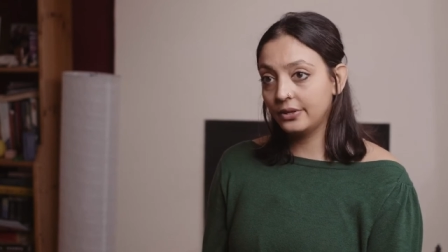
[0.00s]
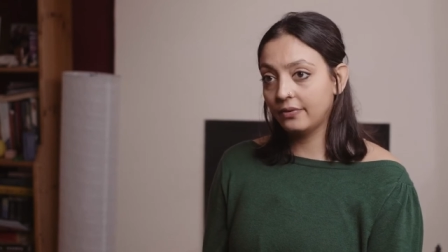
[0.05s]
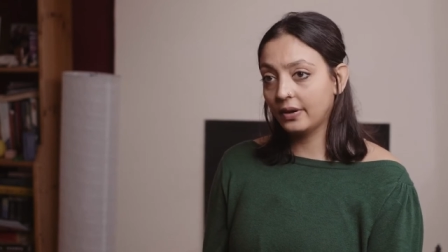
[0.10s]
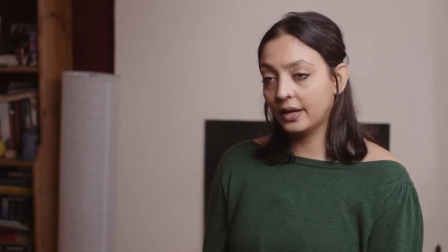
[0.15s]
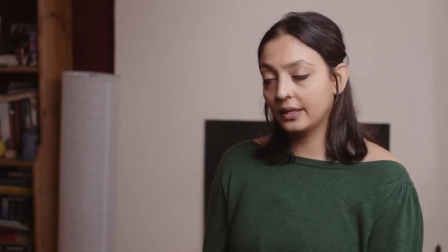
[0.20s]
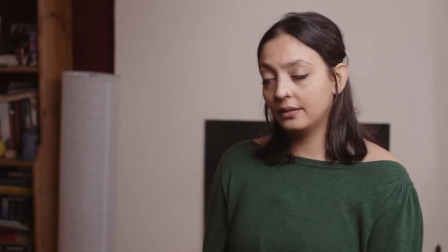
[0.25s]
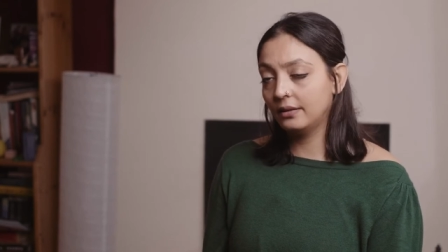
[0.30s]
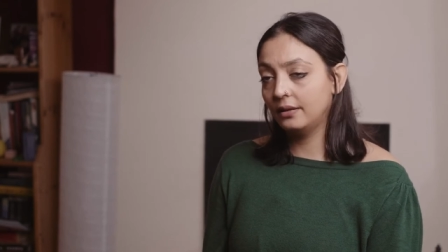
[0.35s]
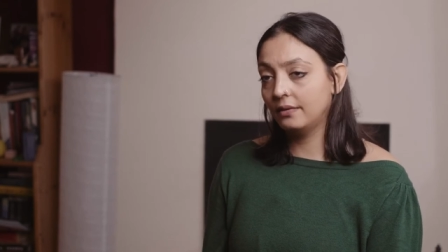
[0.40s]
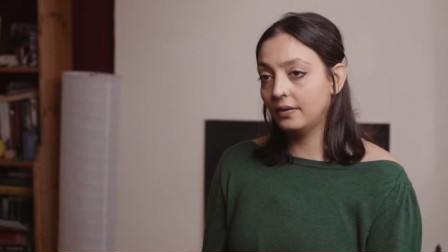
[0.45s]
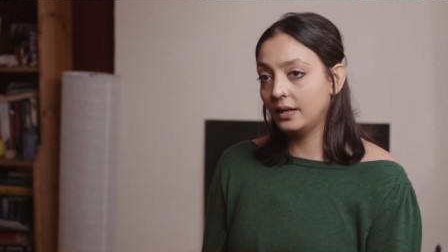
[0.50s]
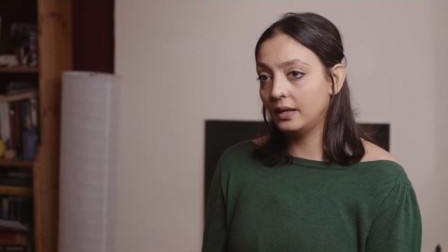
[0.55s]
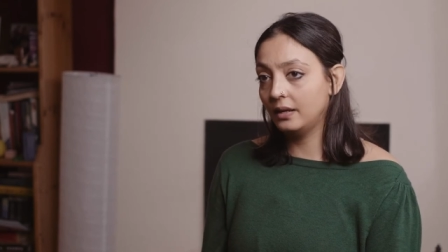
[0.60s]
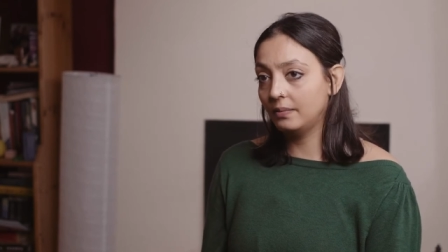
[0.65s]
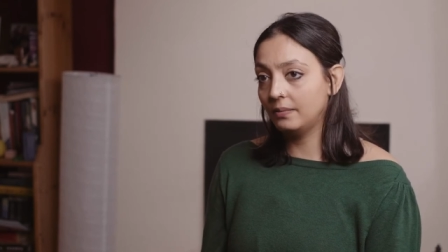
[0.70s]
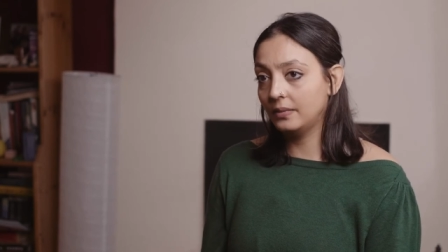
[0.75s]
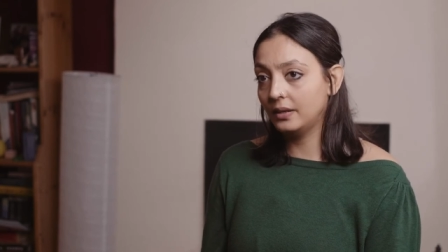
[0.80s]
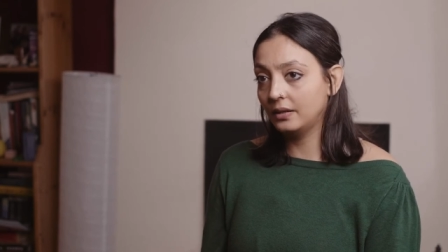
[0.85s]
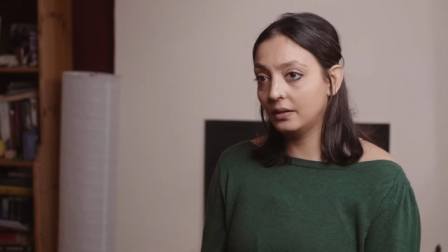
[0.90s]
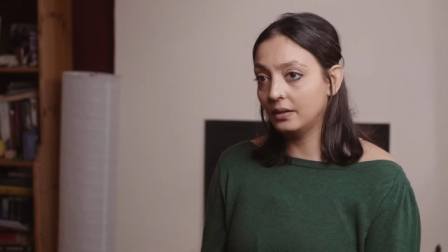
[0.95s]
you've had the
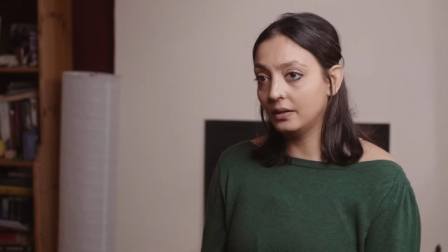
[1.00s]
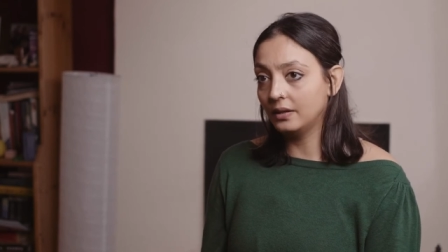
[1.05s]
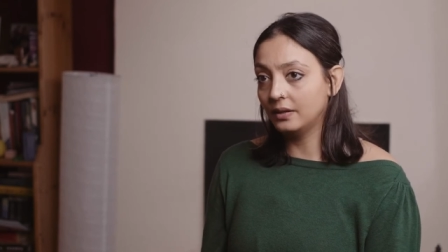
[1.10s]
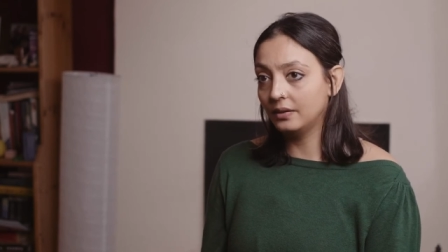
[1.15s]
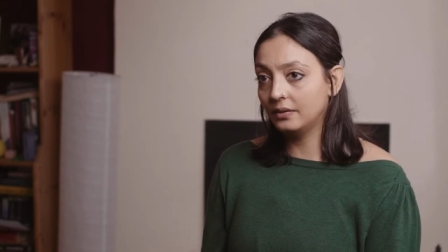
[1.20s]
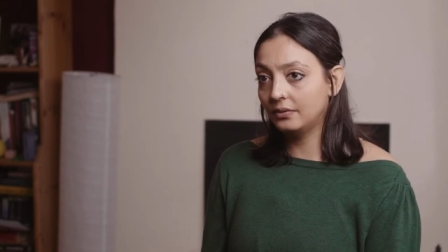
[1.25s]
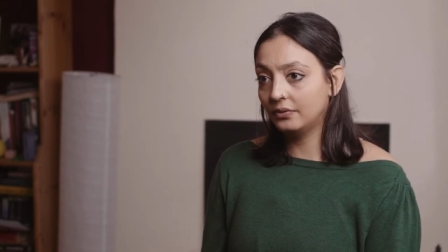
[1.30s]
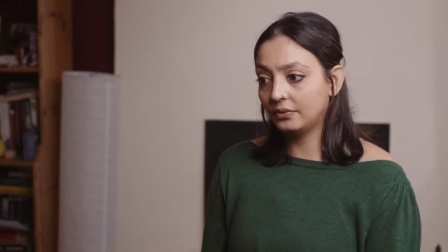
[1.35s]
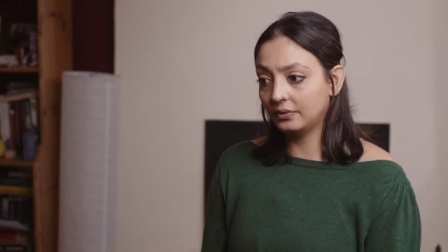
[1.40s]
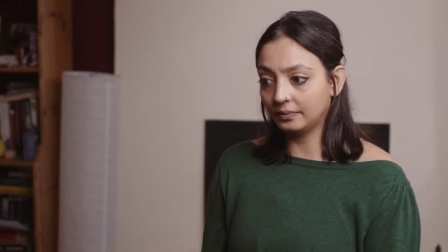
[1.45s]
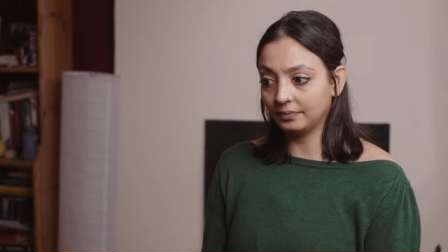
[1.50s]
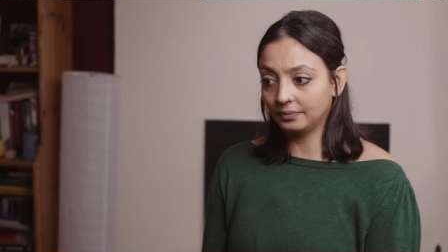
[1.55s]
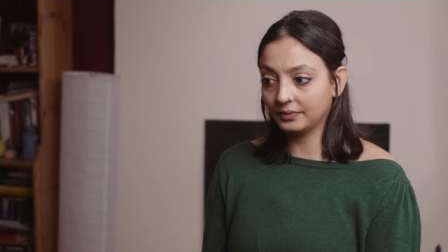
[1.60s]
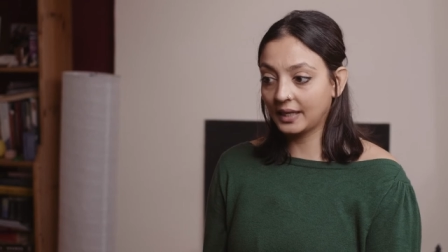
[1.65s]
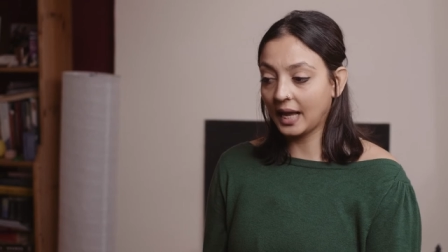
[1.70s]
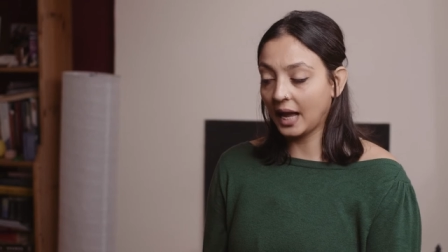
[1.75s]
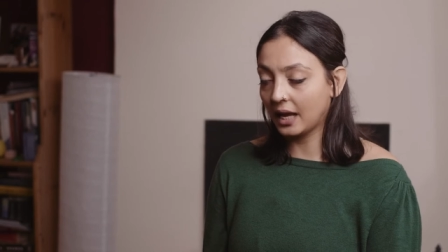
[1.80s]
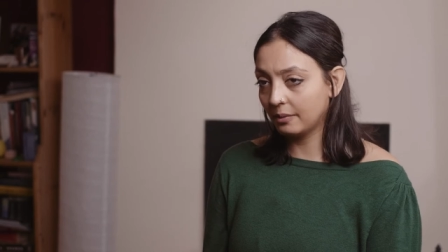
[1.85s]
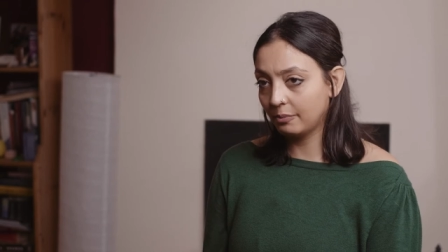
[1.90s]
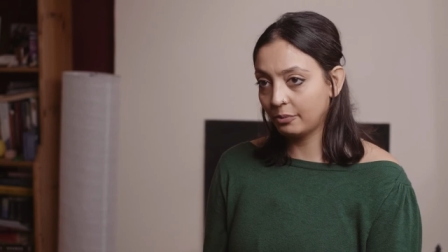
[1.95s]
development of
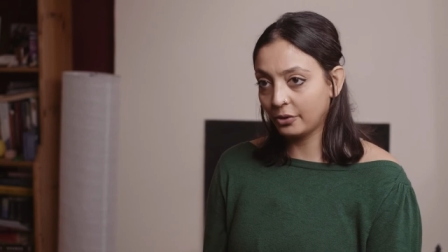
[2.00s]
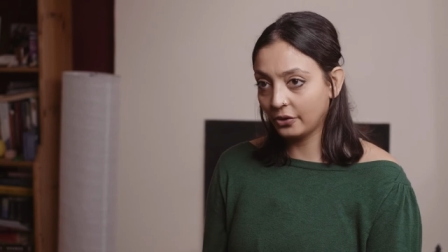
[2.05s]
CAT